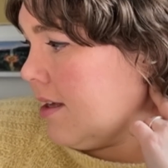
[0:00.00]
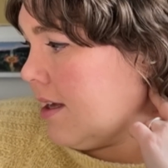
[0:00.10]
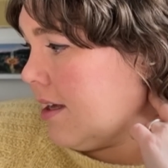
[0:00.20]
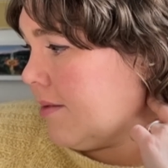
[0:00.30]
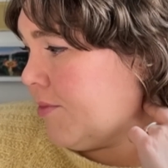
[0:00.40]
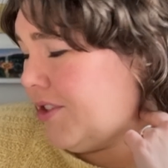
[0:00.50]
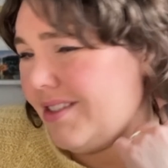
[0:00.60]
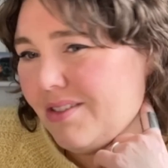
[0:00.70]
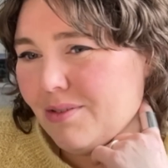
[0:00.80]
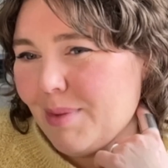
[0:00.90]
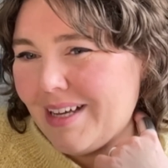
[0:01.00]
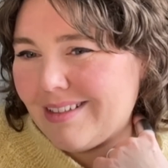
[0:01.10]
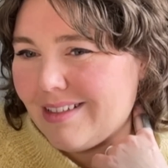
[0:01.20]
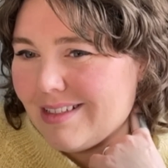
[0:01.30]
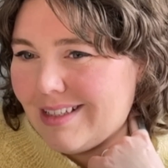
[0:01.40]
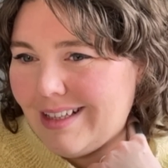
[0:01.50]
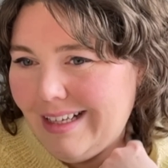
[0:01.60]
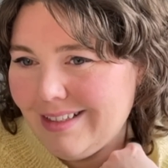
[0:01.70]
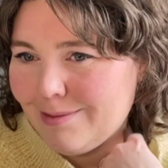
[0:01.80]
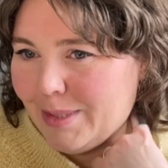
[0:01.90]
Which is too bad, because I
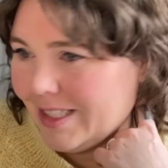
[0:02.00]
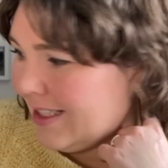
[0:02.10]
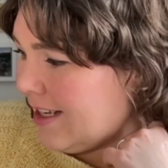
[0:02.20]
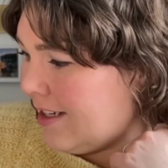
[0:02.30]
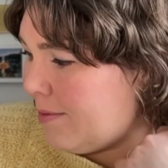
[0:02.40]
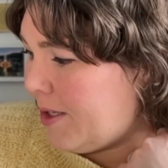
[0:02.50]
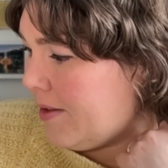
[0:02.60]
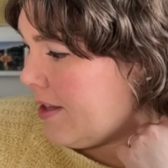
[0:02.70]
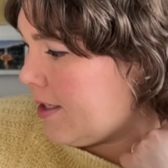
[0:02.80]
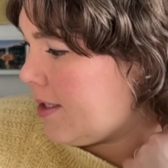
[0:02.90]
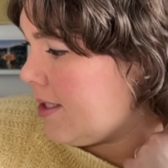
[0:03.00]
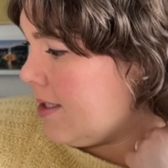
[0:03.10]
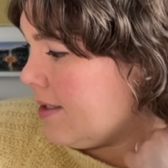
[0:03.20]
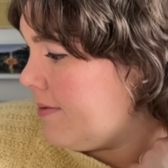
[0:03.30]
like to be excited about things.